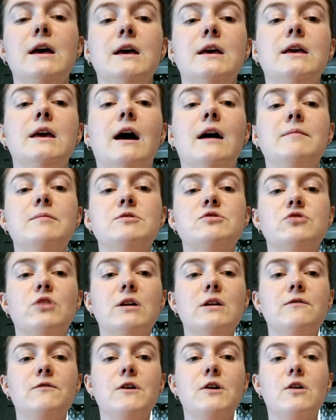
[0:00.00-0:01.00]
Yeah, I've been
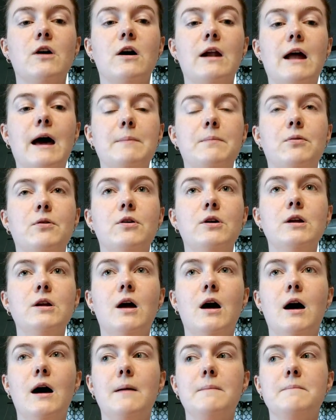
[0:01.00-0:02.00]
trying to figure out, I put,
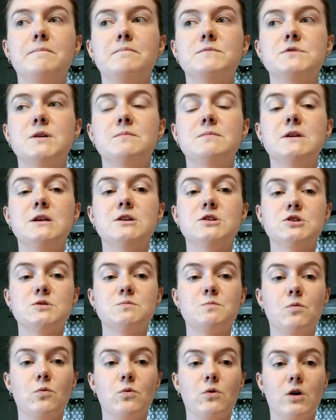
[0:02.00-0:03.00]
some
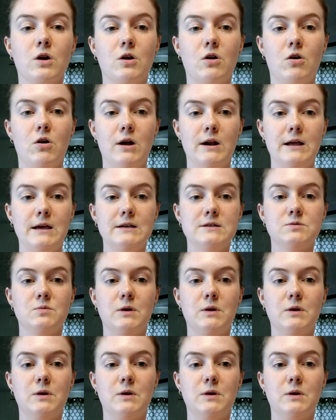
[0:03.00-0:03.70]
Neosporin on it